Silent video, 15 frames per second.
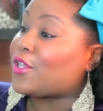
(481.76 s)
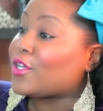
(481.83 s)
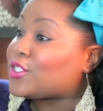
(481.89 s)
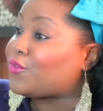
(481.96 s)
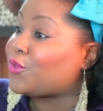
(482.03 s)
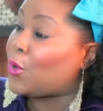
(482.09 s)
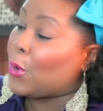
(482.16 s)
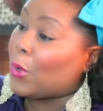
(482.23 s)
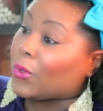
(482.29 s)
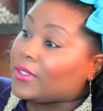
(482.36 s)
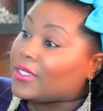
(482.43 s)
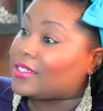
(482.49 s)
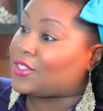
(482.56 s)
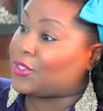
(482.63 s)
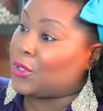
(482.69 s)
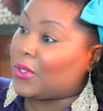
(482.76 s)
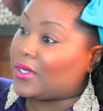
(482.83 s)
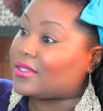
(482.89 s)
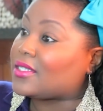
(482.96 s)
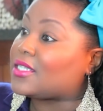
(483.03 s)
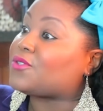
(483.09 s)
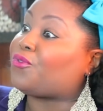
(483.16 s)
because of your own
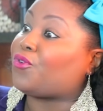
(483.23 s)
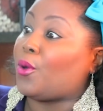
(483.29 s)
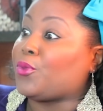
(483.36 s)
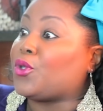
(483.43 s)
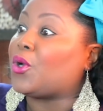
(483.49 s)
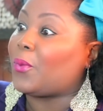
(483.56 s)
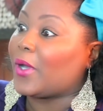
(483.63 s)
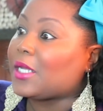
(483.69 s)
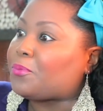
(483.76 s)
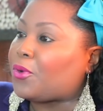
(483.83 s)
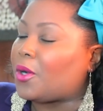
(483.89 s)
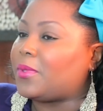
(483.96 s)
insecurities from your weight